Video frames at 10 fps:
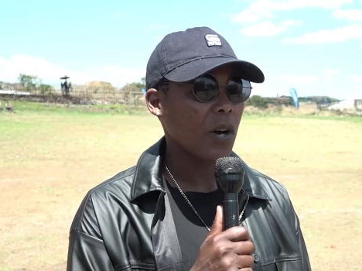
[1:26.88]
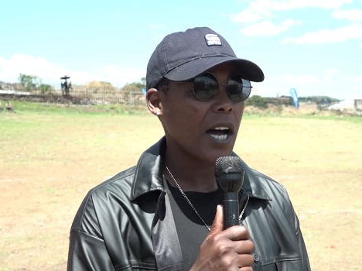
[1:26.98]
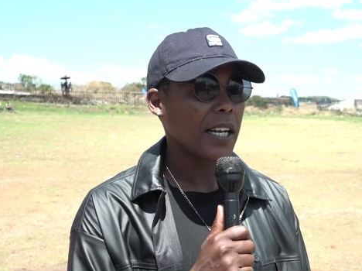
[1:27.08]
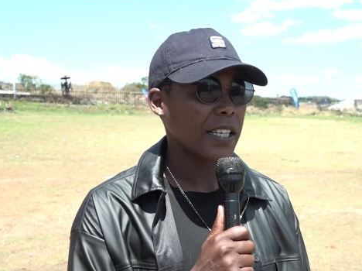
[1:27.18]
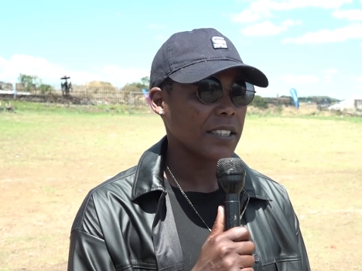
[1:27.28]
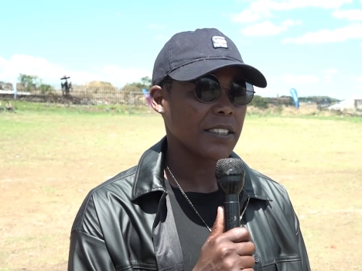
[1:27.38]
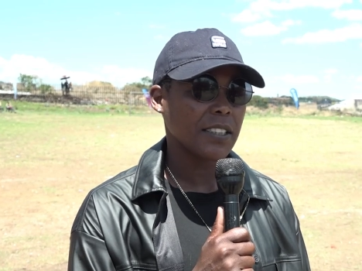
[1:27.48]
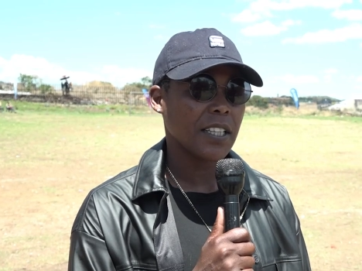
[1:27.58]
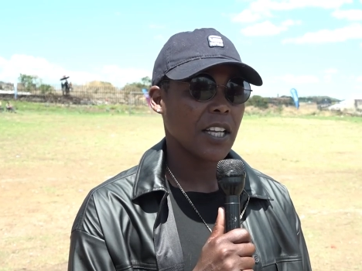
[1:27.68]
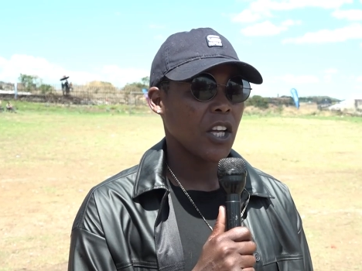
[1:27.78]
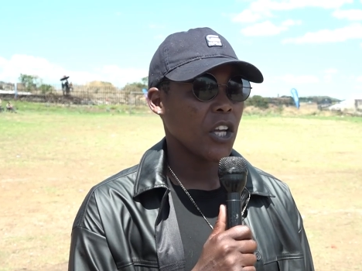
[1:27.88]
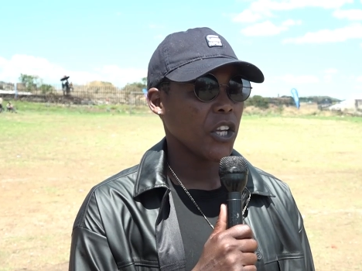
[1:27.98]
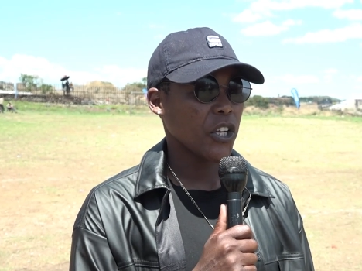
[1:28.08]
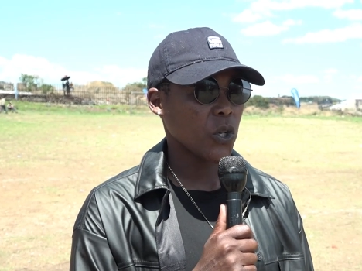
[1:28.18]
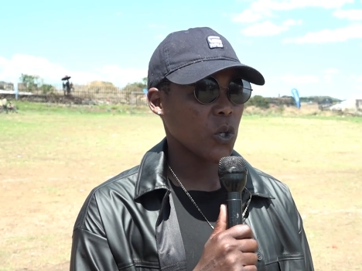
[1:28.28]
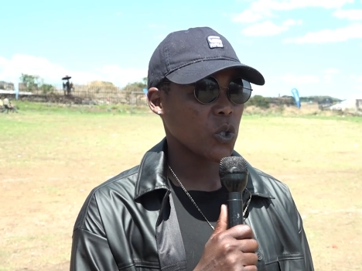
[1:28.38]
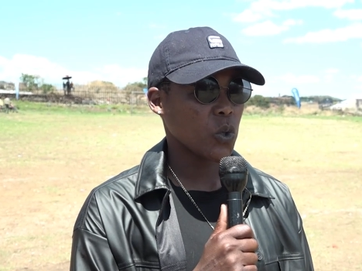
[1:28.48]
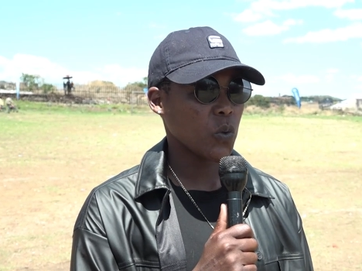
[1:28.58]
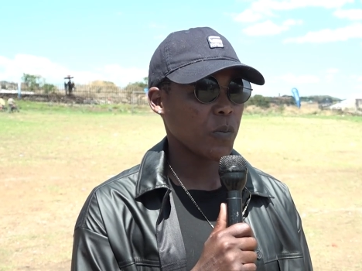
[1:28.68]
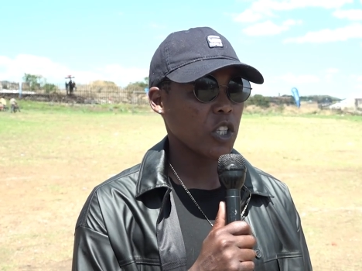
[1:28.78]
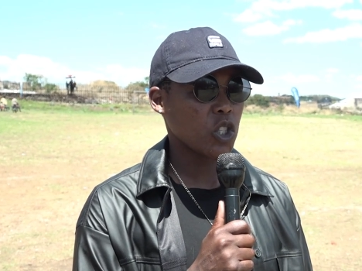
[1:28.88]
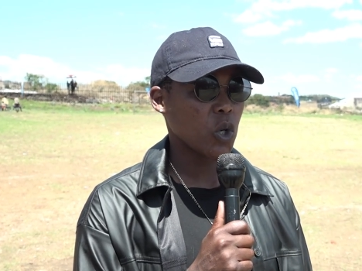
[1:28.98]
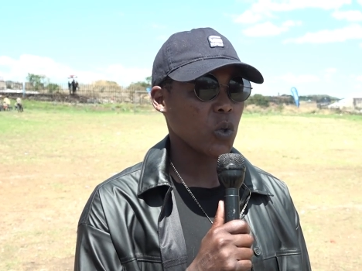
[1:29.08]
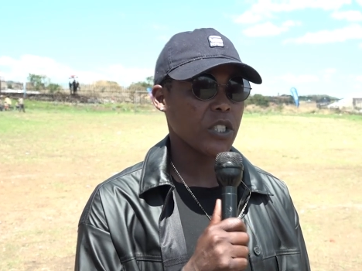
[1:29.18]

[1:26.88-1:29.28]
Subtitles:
ku Allianz, you know, to make sure